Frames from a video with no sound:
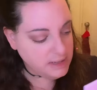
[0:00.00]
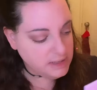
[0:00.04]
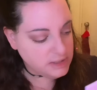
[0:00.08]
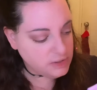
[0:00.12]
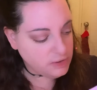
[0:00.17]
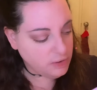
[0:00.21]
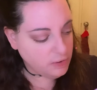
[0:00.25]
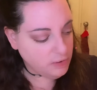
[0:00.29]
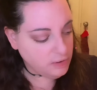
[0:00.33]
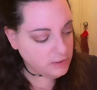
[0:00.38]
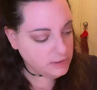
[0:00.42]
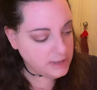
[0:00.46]
is
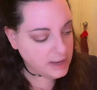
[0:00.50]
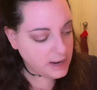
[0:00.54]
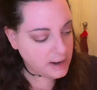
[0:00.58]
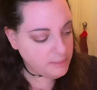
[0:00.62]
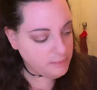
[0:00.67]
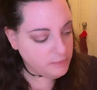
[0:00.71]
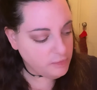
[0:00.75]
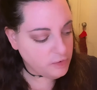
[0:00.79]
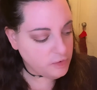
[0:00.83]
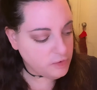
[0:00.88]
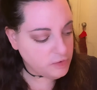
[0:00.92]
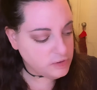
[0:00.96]
called
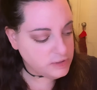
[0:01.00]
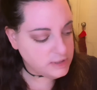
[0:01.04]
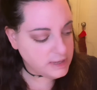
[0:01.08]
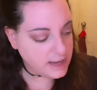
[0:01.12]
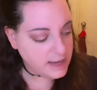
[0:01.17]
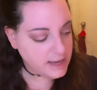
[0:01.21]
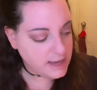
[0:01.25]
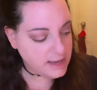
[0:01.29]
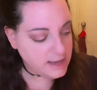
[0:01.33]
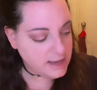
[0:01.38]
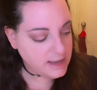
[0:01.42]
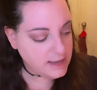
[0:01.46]
Emerald,
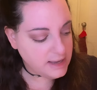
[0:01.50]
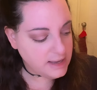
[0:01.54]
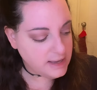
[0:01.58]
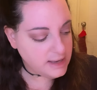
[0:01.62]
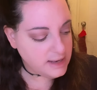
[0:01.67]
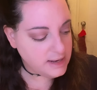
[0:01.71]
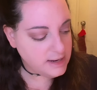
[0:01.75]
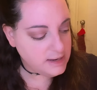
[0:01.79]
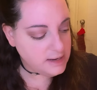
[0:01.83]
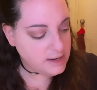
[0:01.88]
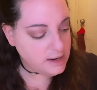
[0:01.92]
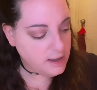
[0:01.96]

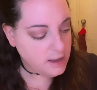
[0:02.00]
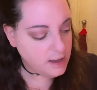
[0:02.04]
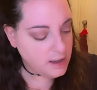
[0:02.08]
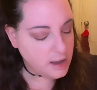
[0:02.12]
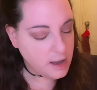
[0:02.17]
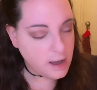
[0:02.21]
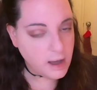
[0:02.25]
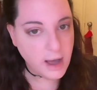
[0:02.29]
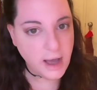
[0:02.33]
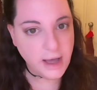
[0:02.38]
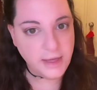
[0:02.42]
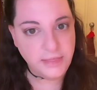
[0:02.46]
and
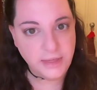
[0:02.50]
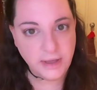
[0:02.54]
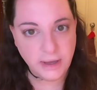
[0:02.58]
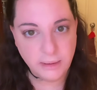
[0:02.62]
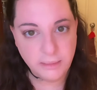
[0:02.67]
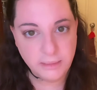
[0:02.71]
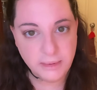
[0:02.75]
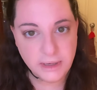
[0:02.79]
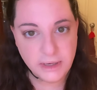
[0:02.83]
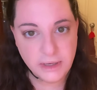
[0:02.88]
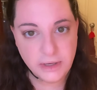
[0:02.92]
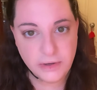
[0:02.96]
I think I'm
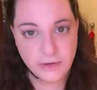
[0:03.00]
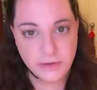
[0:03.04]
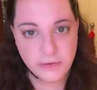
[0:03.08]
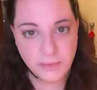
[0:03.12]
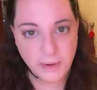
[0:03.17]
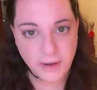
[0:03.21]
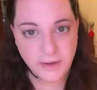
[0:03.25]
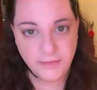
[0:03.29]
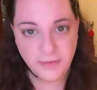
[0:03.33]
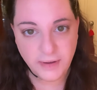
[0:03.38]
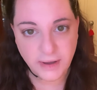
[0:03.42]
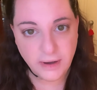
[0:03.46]
going to use
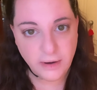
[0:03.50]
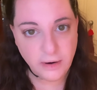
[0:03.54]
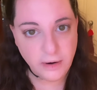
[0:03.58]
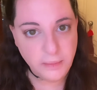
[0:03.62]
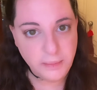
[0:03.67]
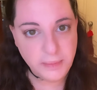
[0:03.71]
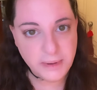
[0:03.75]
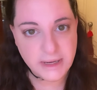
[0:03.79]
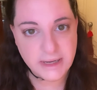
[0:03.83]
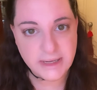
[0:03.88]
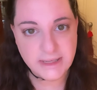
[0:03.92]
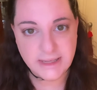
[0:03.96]
my finger
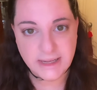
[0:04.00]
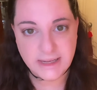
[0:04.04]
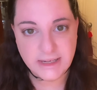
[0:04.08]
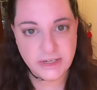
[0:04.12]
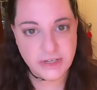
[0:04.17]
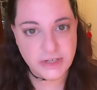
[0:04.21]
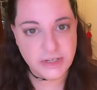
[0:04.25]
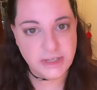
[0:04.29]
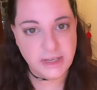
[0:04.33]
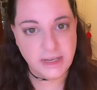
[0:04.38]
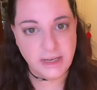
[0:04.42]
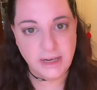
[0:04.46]
because that's
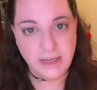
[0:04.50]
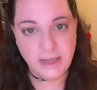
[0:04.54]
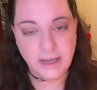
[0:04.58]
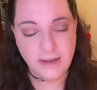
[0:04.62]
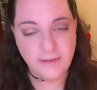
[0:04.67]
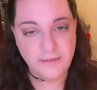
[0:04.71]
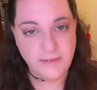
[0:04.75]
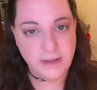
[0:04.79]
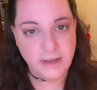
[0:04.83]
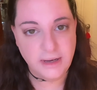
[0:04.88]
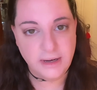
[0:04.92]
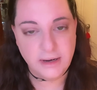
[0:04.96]
just going to
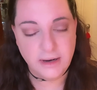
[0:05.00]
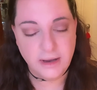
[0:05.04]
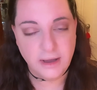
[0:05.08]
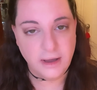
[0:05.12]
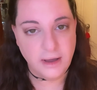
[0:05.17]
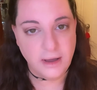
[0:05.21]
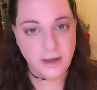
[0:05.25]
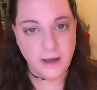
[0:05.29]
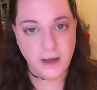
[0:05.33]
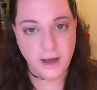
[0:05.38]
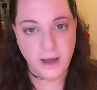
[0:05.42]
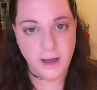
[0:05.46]
give it,
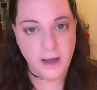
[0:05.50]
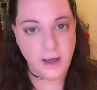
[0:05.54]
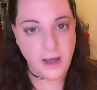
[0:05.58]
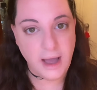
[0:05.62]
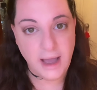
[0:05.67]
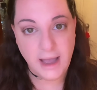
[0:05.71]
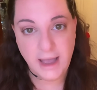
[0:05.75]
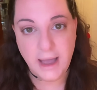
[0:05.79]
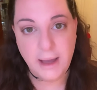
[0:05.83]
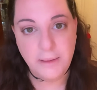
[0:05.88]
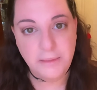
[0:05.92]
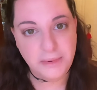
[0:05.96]
I
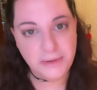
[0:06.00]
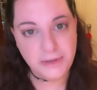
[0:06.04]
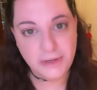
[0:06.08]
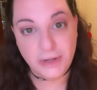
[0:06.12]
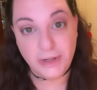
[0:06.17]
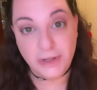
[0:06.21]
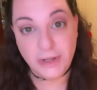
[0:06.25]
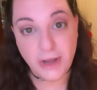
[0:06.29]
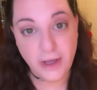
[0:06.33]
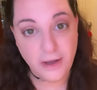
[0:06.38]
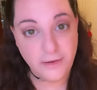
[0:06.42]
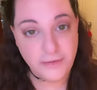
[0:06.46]
happen to
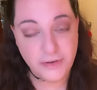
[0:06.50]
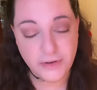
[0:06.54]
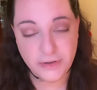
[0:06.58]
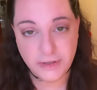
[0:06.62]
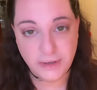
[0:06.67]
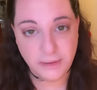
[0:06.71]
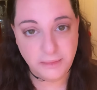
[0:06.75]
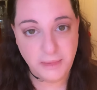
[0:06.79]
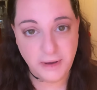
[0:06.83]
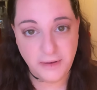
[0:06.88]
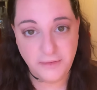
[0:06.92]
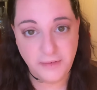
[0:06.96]
love
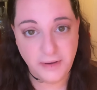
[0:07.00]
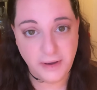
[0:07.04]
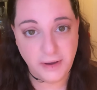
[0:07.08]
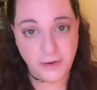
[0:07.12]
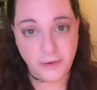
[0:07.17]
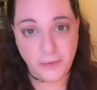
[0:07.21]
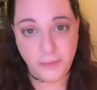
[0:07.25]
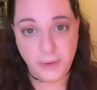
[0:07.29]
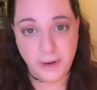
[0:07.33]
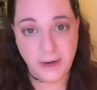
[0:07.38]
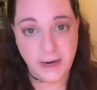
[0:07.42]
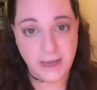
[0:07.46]
using my
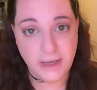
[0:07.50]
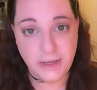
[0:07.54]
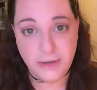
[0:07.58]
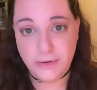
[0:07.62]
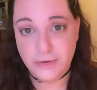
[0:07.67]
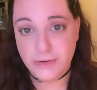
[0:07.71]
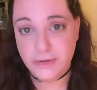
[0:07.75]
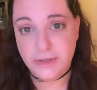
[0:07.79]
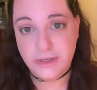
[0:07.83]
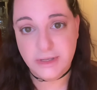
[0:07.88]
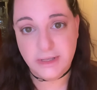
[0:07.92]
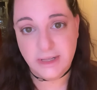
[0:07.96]
finger when I
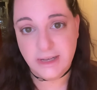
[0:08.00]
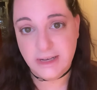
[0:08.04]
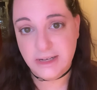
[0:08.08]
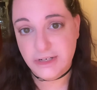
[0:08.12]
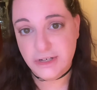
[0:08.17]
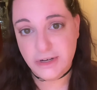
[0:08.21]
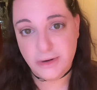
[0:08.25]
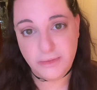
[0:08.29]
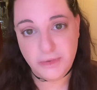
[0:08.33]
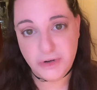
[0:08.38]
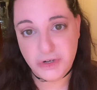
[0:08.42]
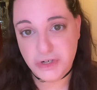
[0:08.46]
use like
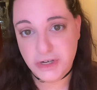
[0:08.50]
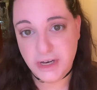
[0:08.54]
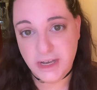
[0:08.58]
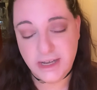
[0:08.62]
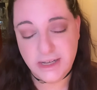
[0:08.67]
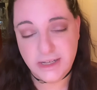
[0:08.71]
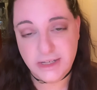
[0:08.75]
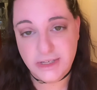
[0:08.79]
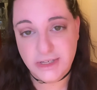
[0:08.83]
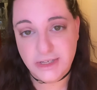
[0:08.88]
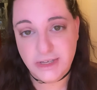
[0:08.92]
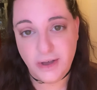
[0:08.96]
shimmer
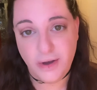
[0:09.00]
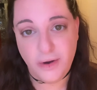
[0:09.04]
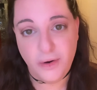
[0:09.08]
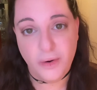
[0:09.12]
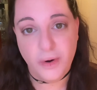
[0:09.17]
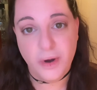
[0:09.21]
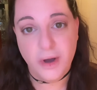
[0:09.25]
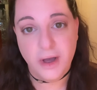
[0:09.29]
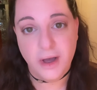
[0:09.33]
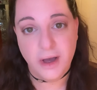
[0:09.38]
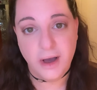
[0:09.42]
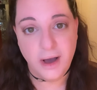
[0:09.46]
shades, so
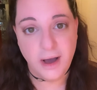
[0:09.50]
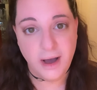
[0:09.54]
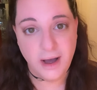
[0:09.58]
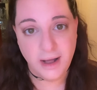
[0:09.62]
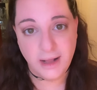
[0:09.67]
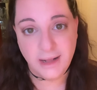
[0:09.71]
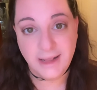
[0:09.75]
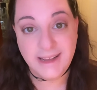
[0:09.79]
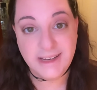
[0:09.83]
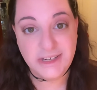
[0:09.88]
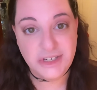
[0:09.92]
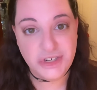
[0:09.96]

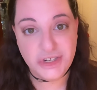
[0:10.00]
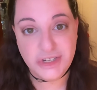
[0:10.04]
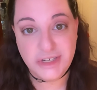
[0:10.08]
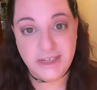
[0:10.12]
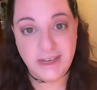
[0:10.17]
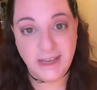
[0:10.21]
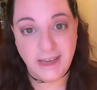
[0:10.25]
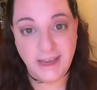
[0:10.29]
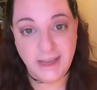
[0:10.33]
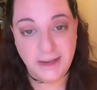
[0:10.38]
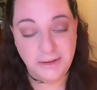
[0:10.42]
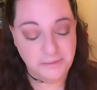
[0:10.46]
let's just
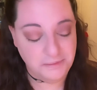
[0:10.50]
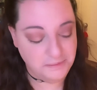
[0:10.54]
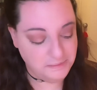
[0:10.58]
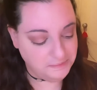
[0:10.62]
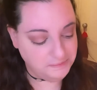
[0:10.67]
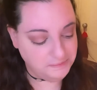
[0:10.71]
dig in.